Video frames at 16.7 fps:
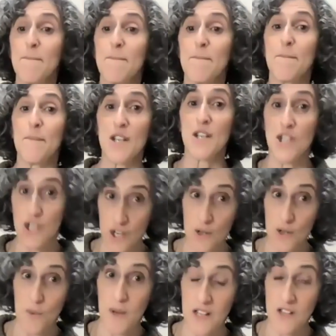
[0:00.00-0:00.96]
but
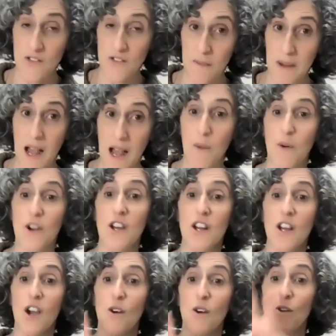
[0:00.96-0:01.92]
2 weeks from now. We're going to
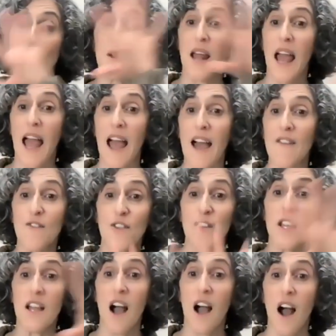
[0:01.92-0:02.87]
go to an
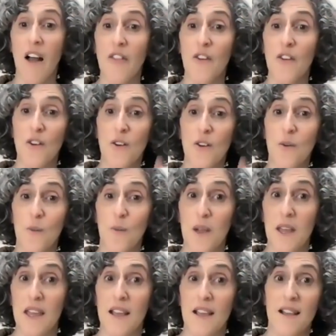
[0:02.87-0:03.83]
every other
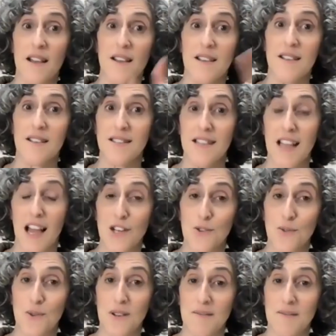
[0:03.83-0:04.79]
week
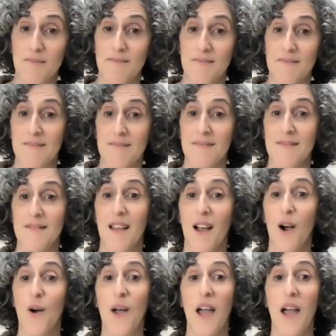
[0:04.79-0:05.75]
schedule.
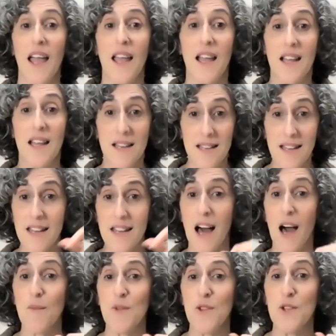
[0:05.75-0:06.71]
Okay, knit
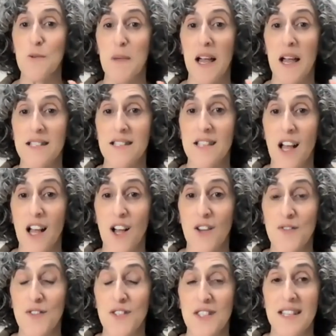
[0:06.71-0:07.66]
on with your bad
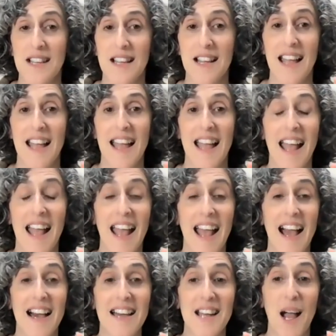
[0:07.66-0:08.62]
selves,
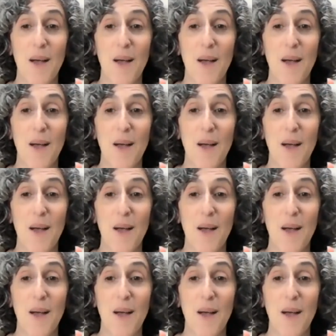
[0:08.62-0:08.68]
and I